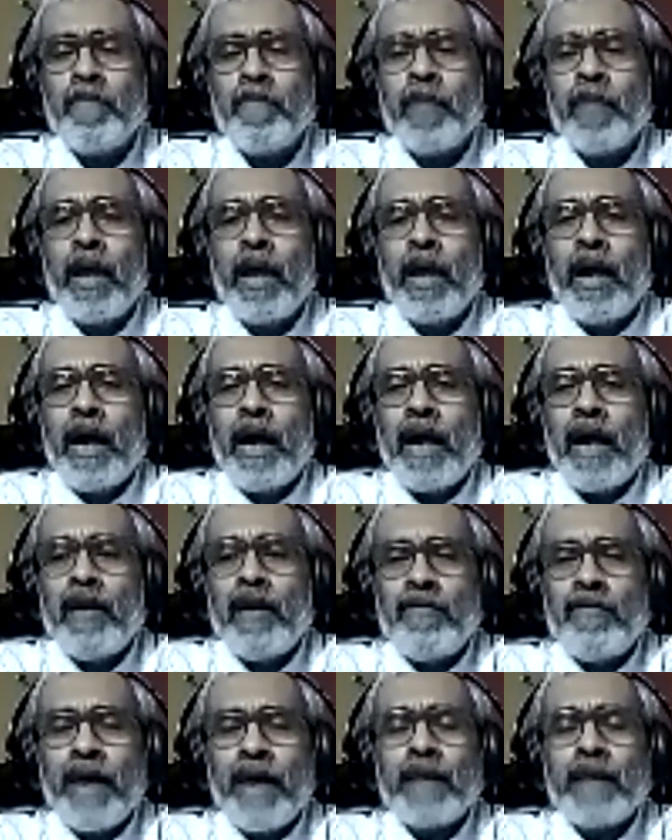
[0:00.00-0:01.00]
And in fact,
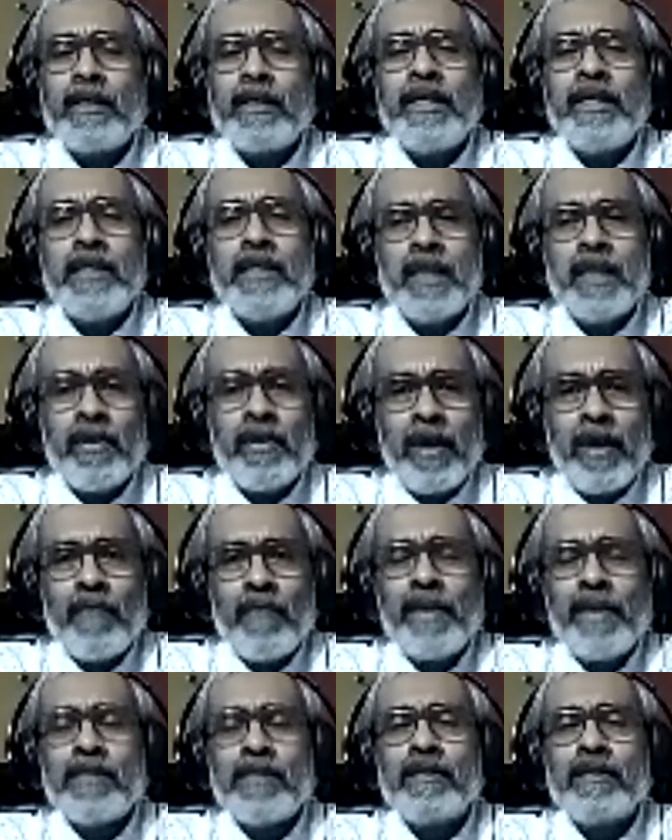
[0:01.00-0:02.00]
Indian Railways,
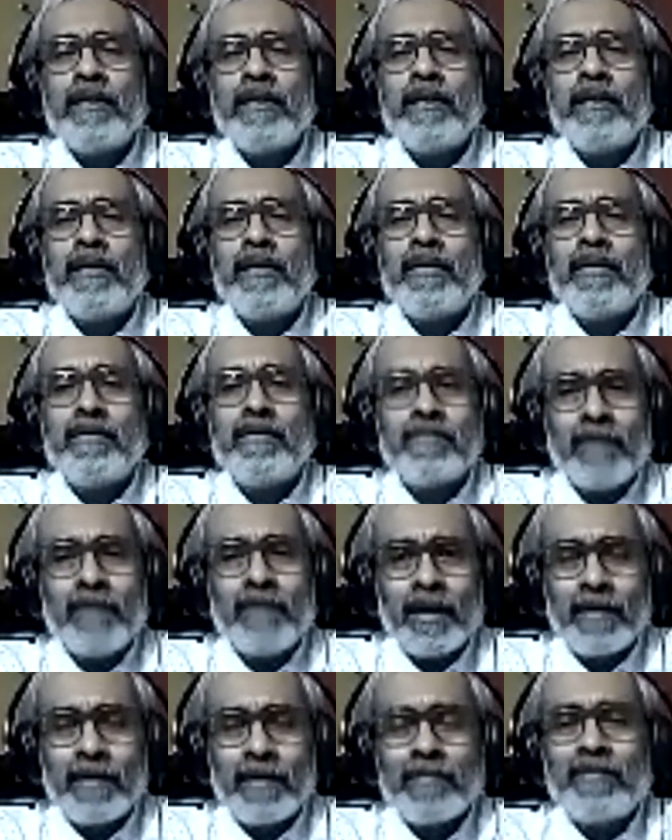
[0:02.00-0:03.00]
uh, the
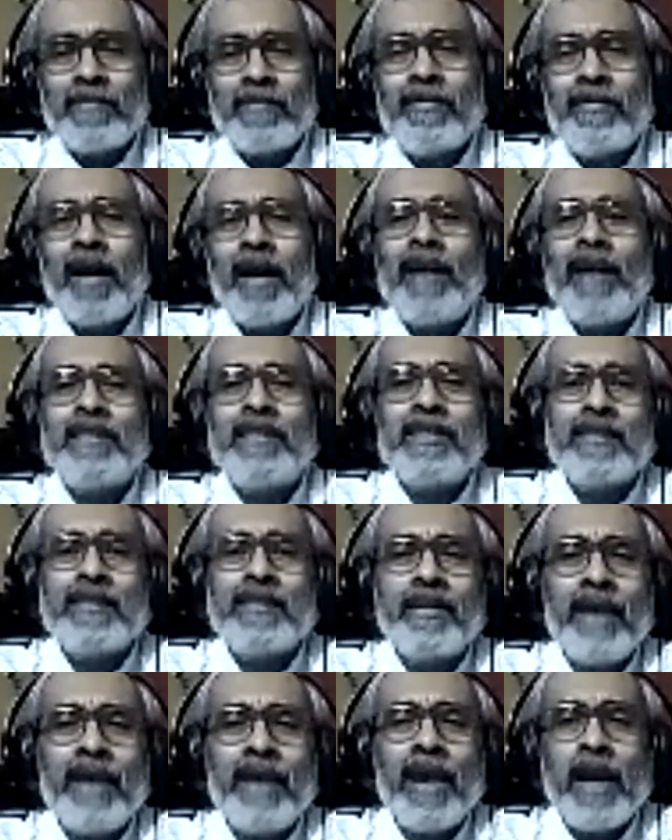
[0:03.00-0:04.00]
largest rail
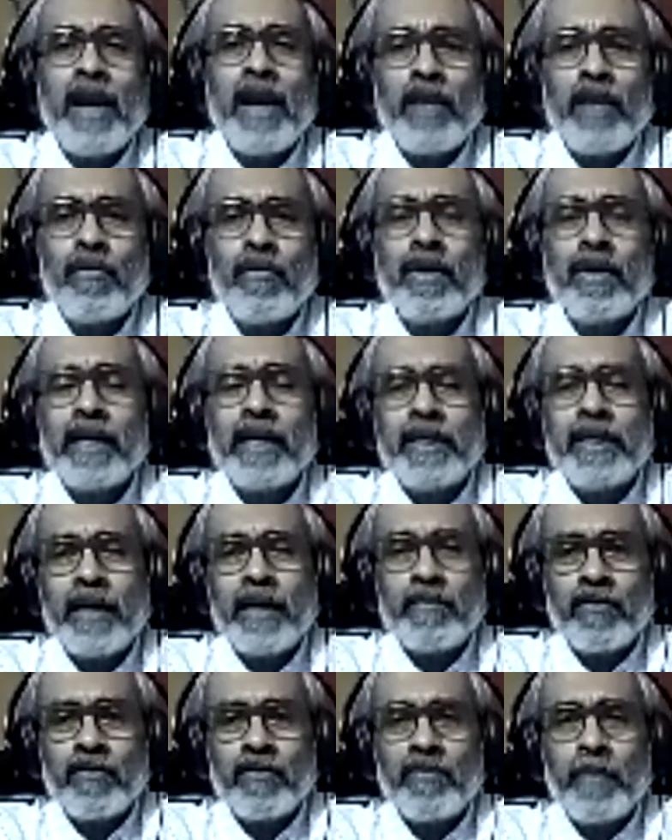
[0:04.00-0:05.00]
network in terms of
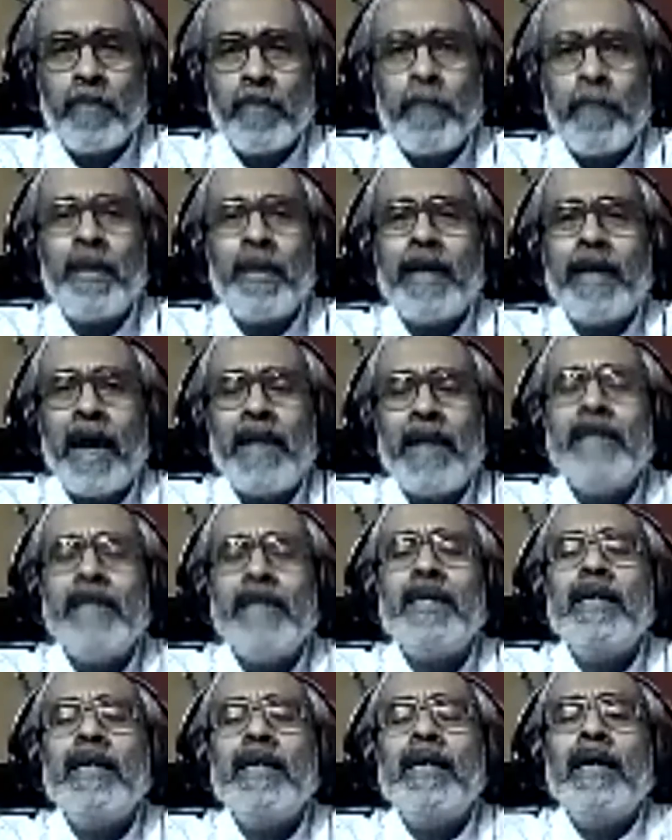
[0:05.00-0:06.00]
people carried,
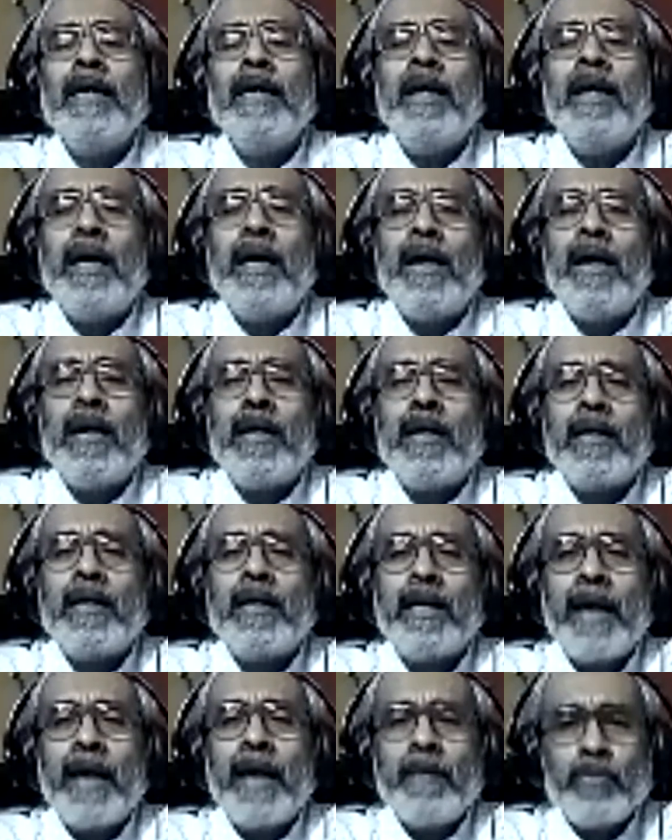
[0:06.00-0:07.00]
uh,
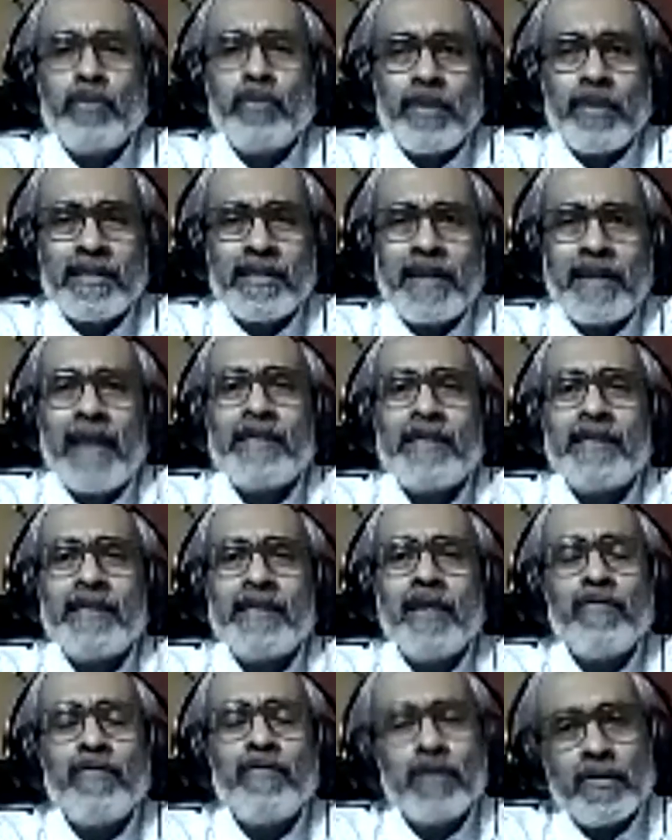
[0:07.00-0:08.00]
came to a standstill for
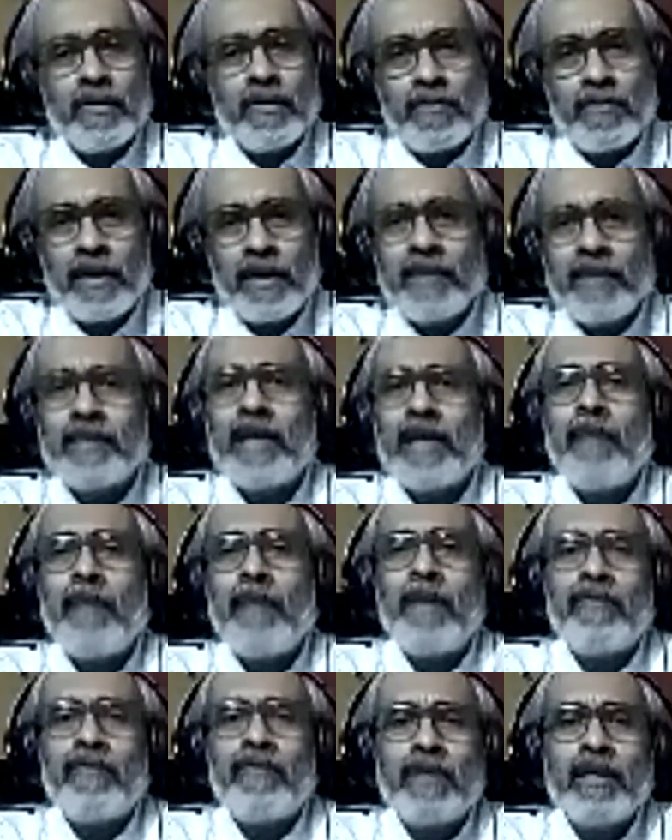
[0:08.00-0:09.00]
the first time
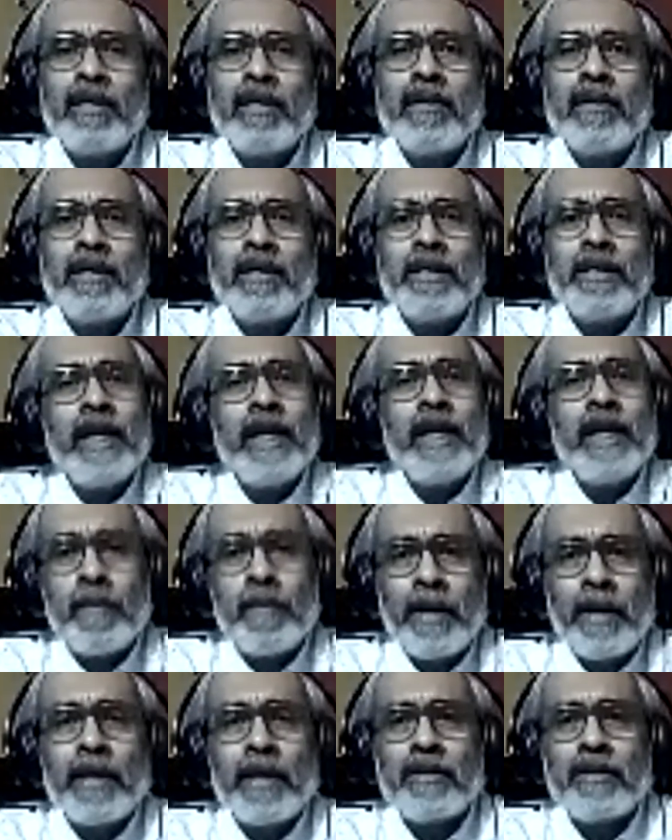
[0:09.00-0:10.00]
after the independence
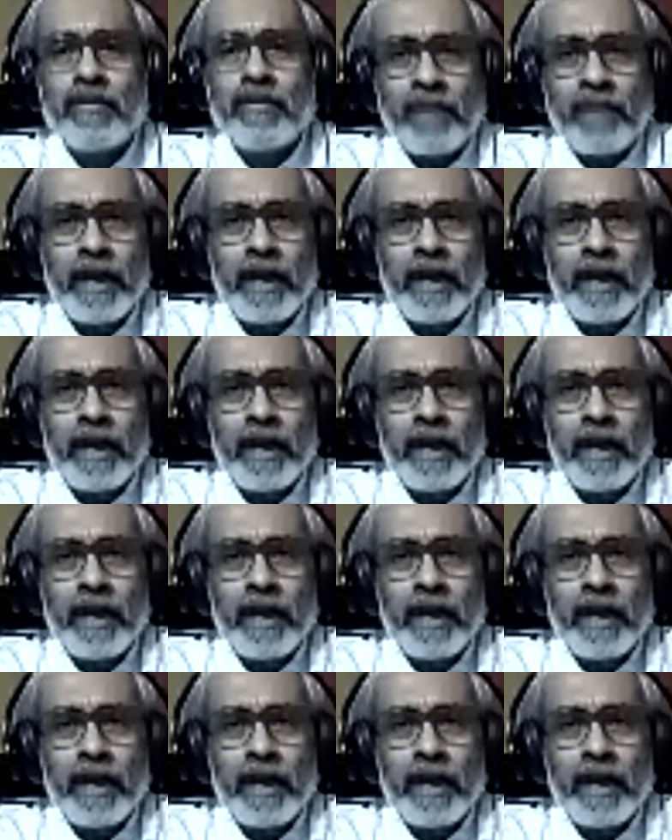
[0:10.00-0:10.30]
of India.